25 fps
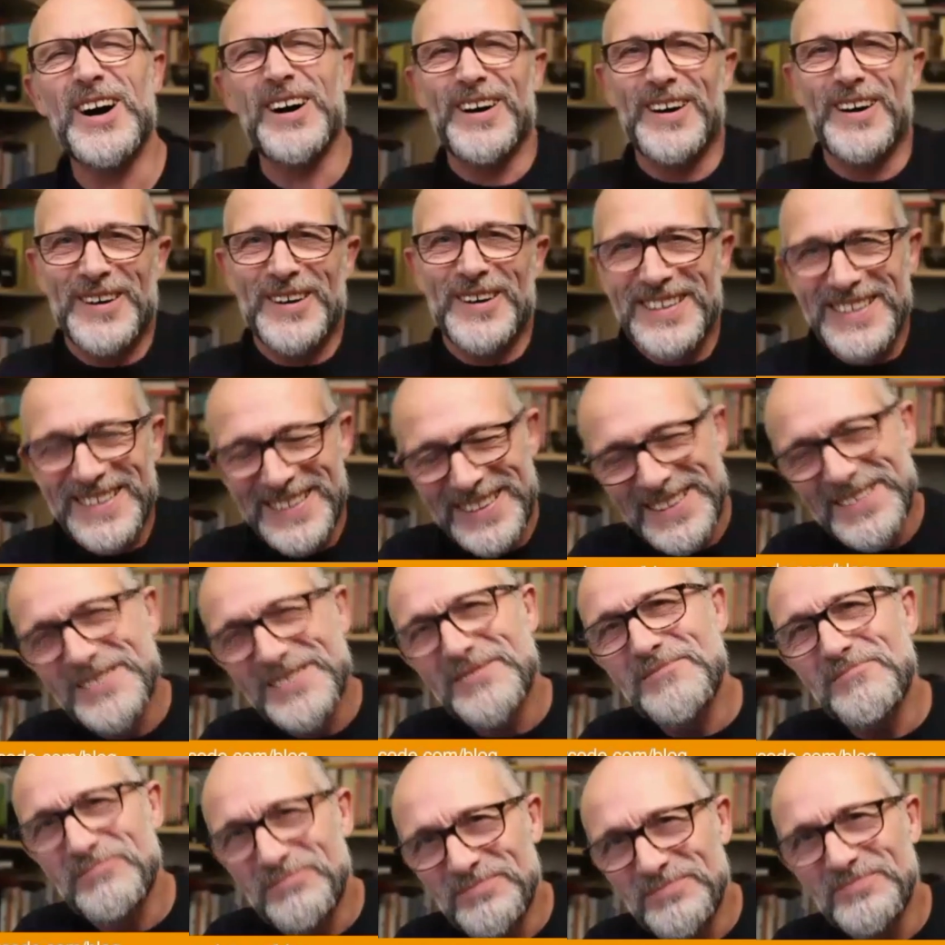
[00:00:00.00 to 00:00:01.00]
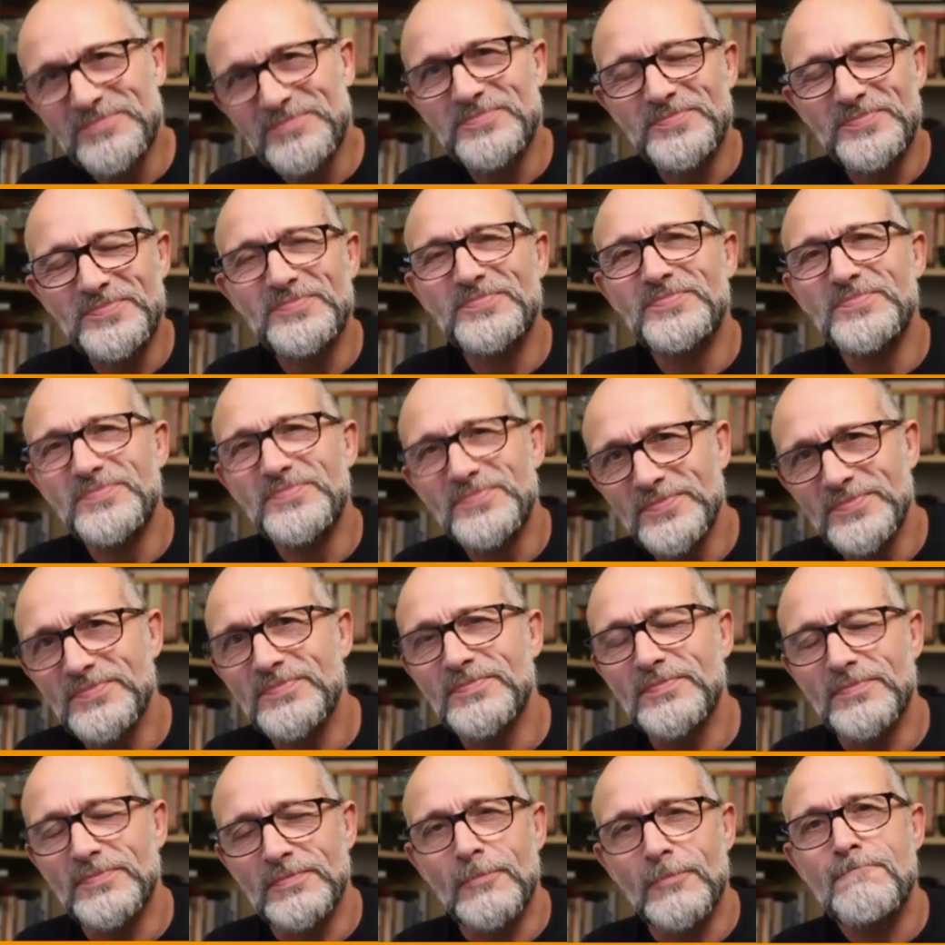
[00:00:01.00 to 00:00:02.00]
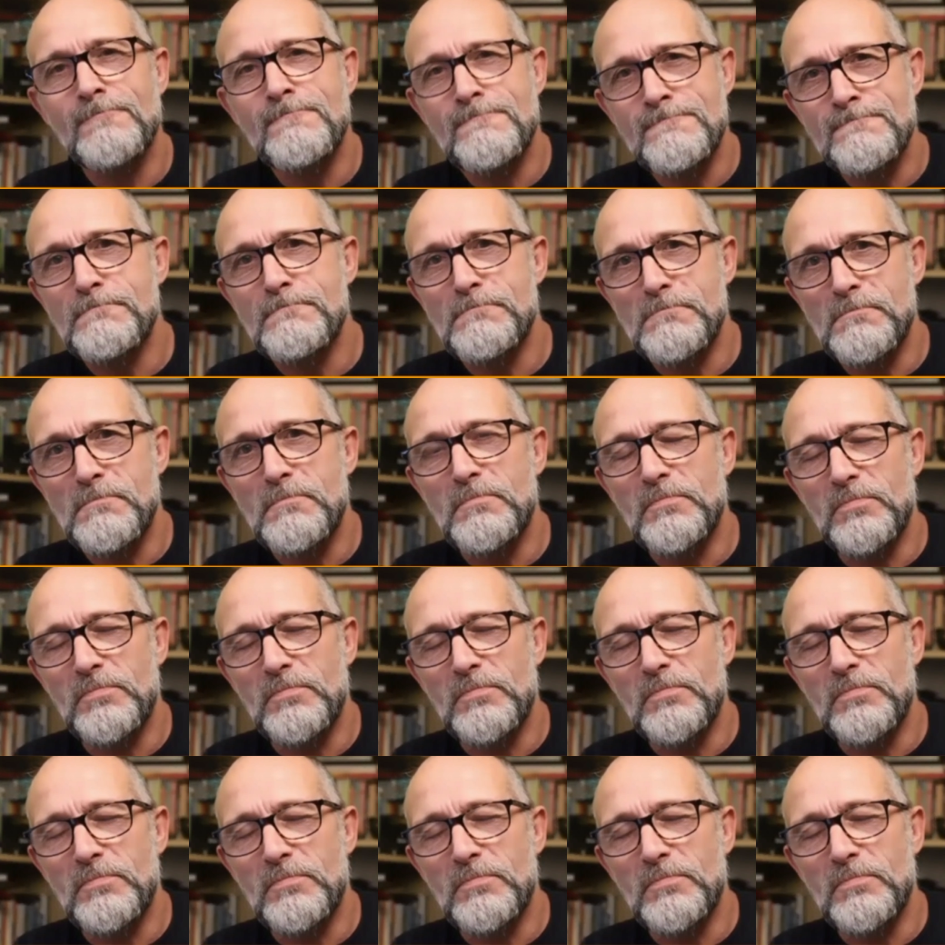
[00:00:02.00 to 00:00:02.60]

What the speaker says: his arm was swollen up. And he kept saying, "Oh,